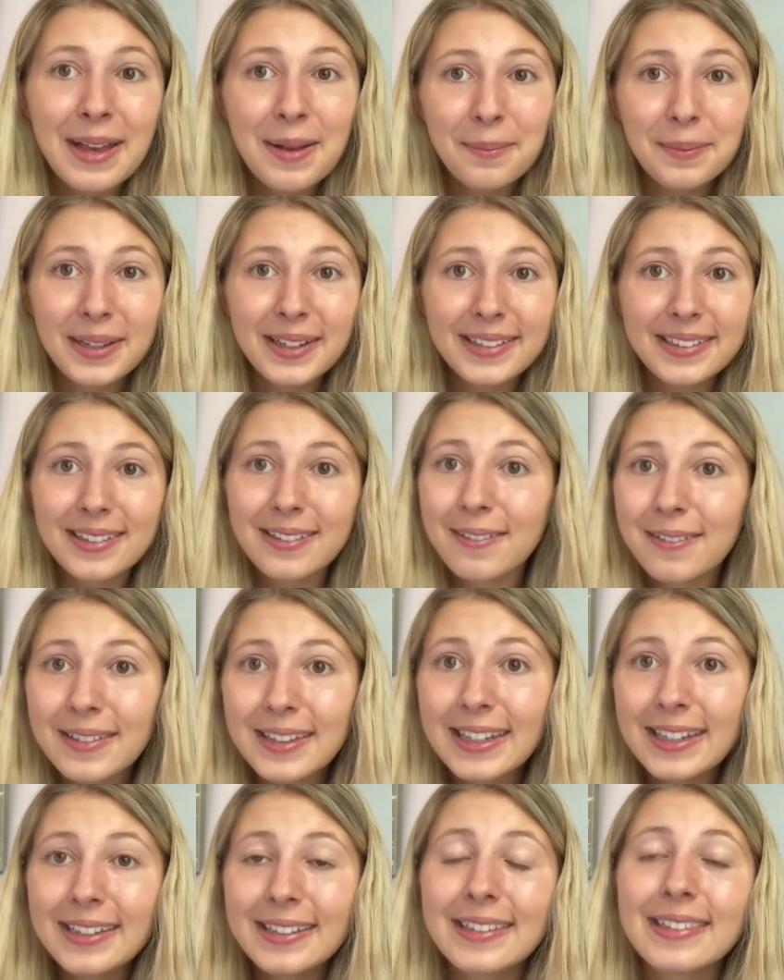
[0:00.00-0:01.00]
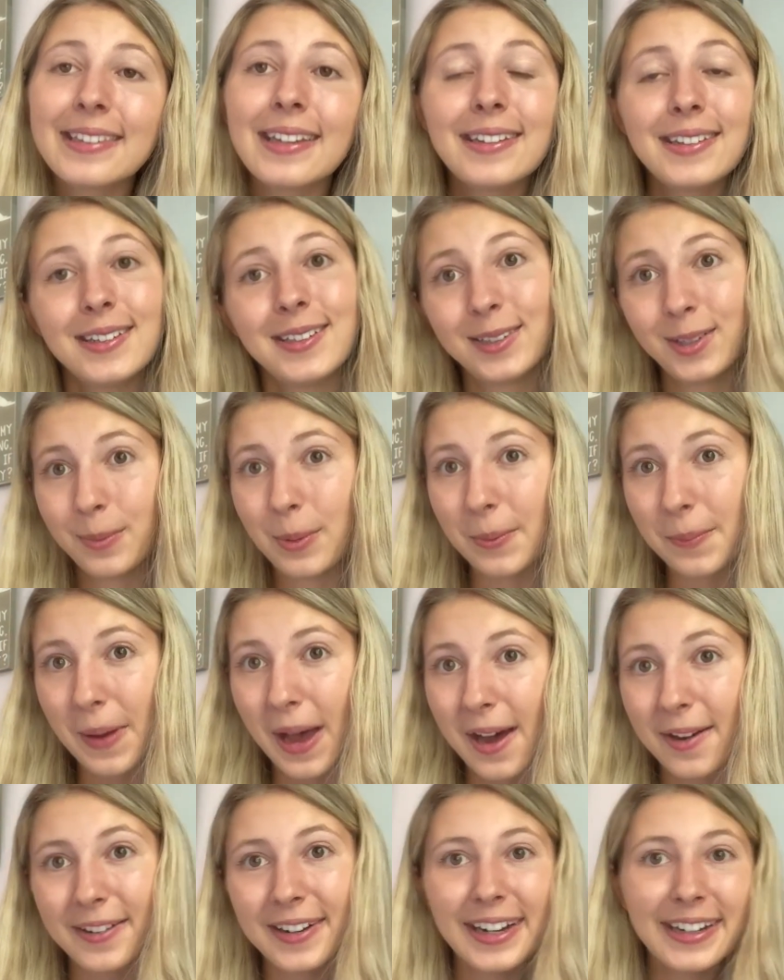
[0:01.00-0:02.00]
because truly it's such a
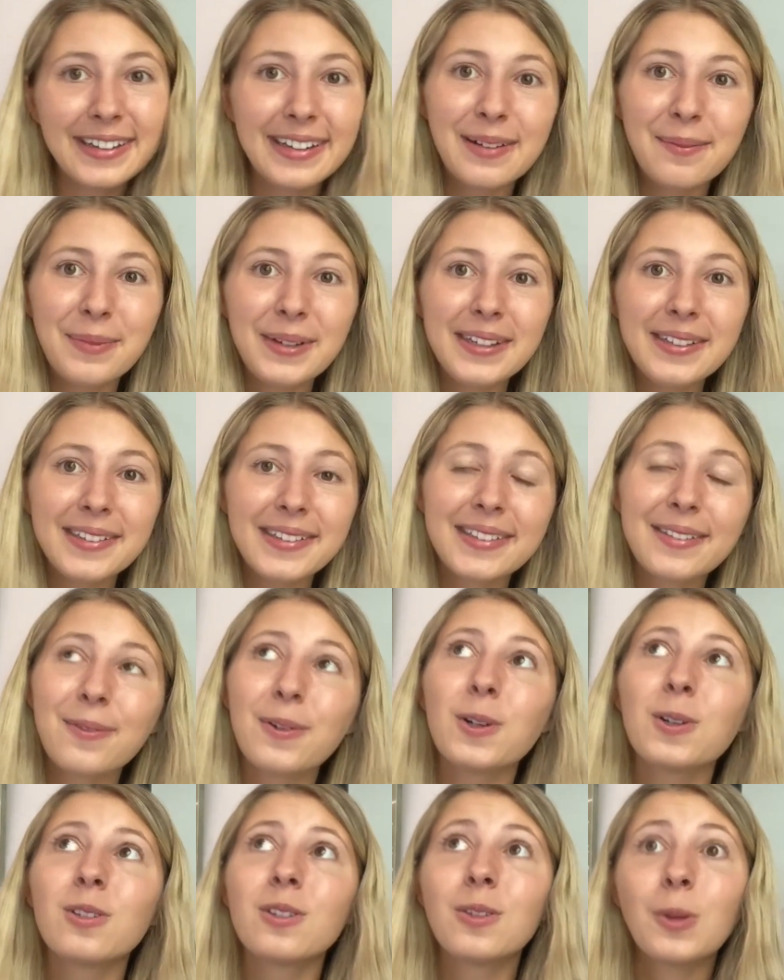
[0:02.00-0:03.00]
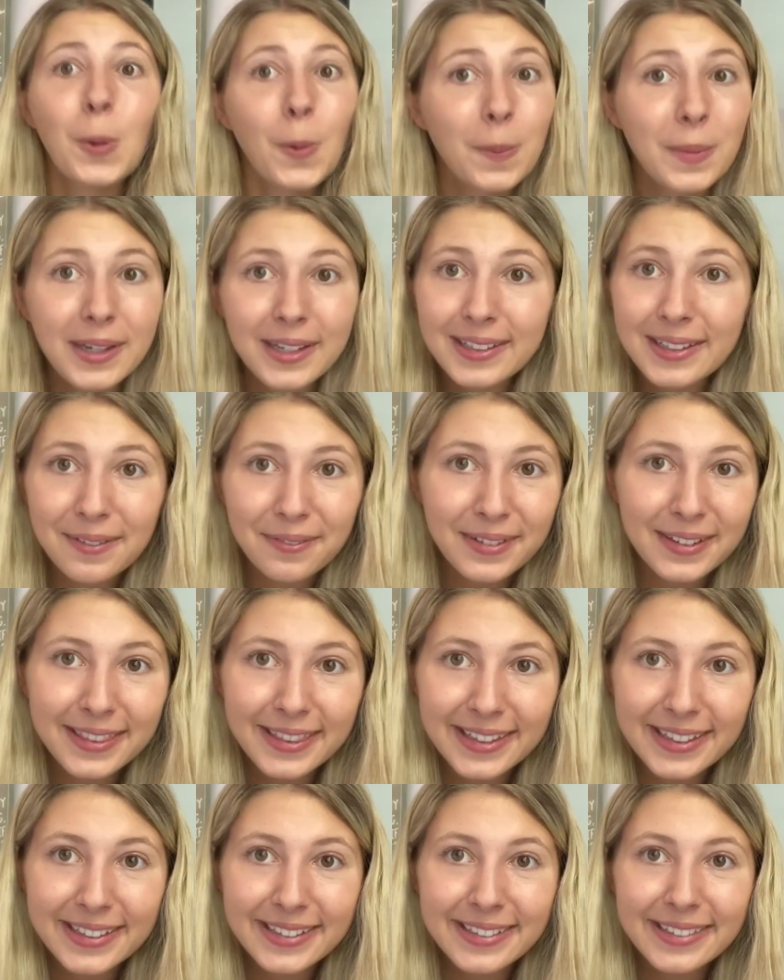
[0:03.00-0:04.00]
superpower and can be used for so many different
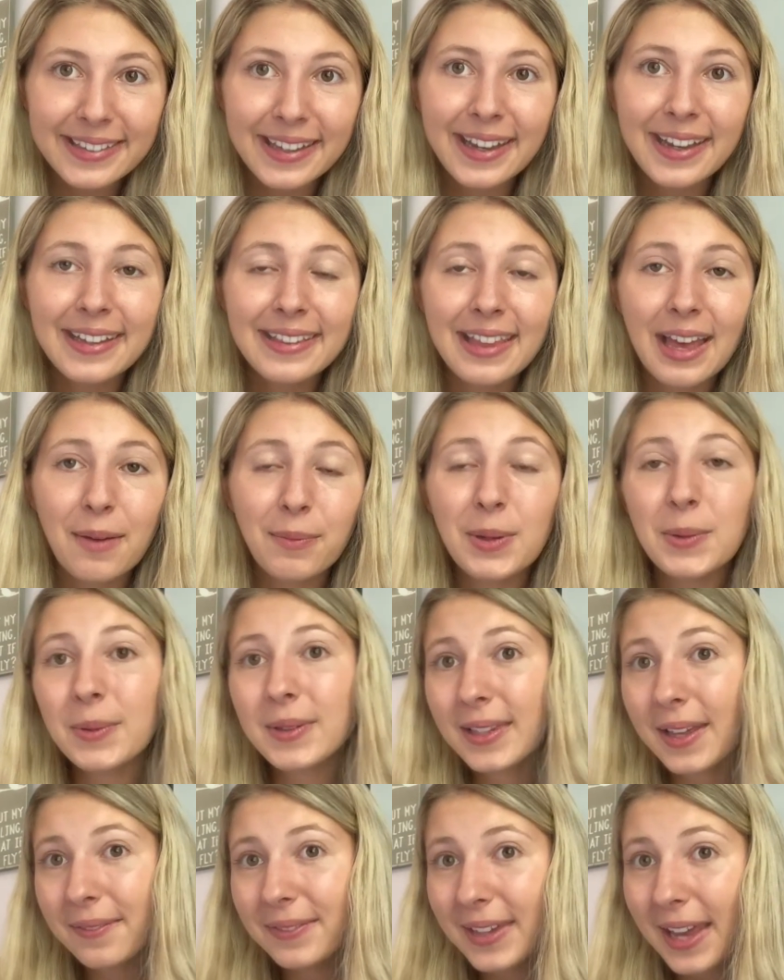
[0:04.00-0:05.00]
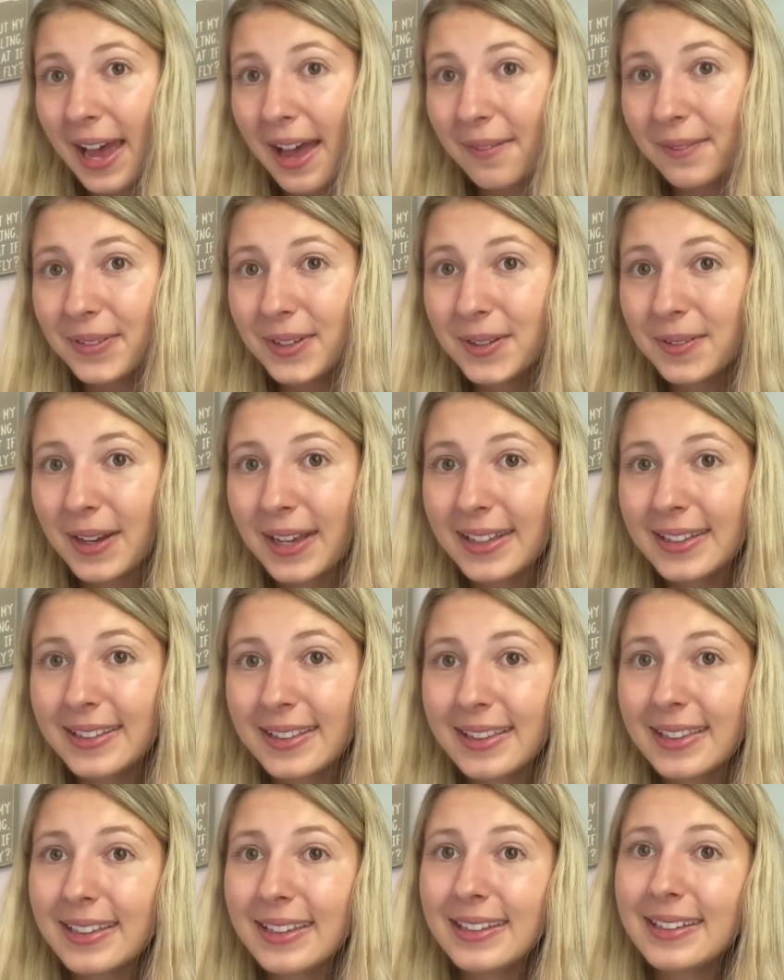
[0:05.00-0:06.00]
things that we would love to have you
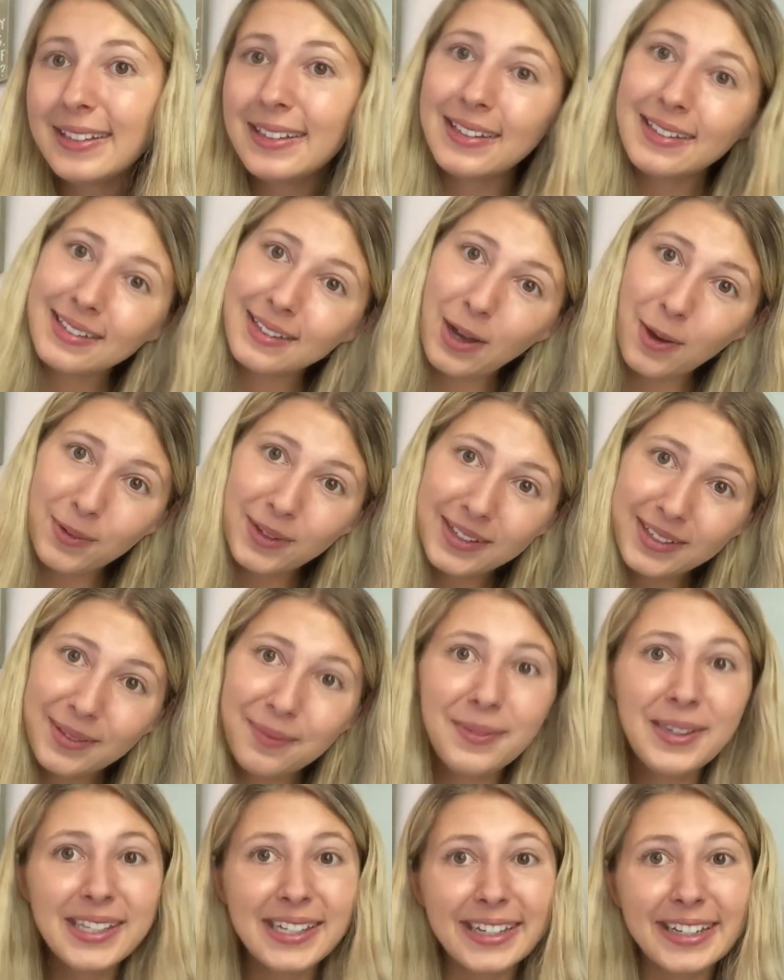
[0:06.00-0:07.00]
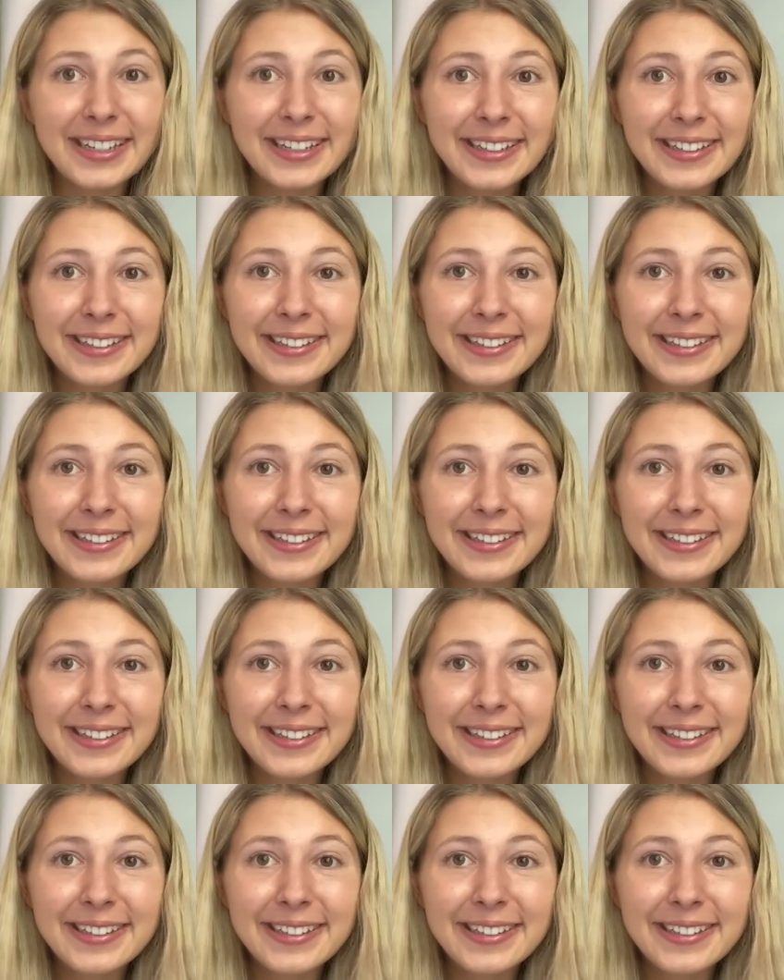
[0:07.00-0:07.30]
in the coding community.